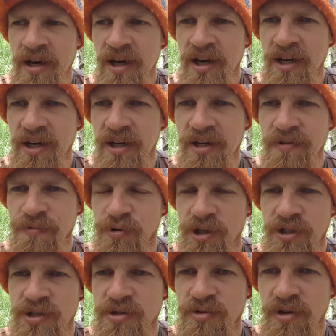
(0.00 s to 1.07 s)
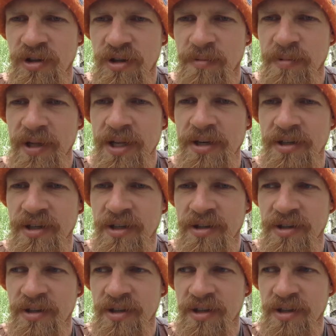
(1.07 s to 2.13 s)
if we are destroying the planet
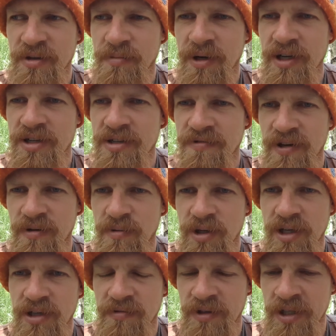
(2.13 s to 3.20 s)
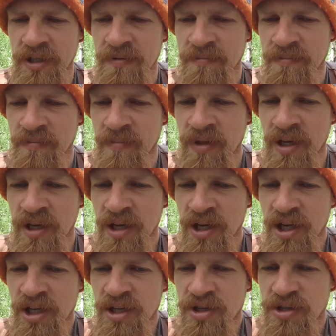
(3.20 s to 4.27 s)
and the biosphere we are living in.
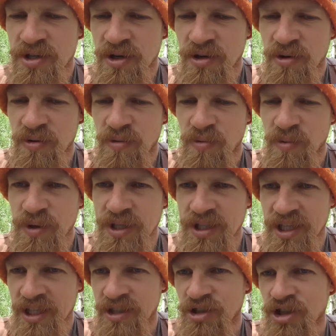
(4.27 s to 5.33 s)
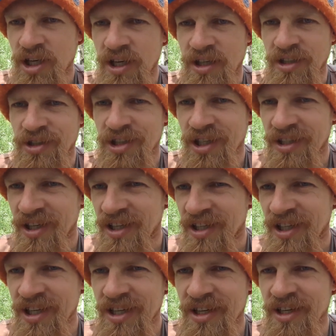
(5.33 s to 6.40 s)
So we need change. And
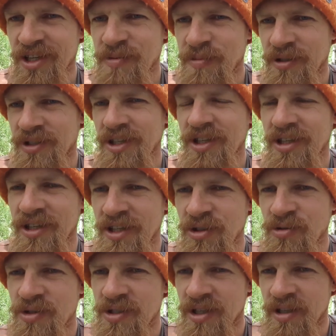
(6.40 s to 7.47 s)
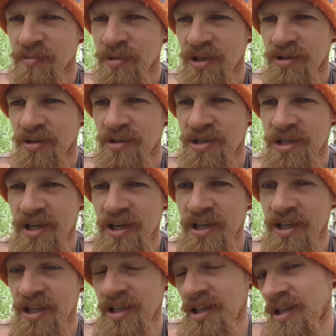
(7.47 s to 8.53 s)
IKEA is particularly interesting because
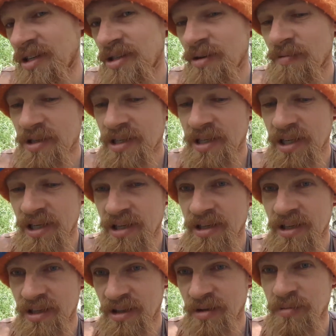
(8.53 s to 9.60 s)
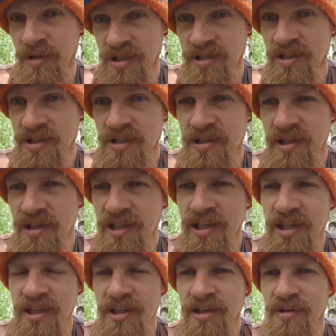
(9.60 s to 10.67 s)
IKEA is obviously like in the business
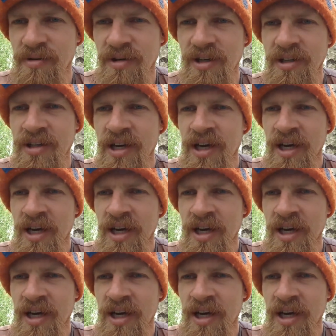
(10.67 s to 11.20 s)
league, right?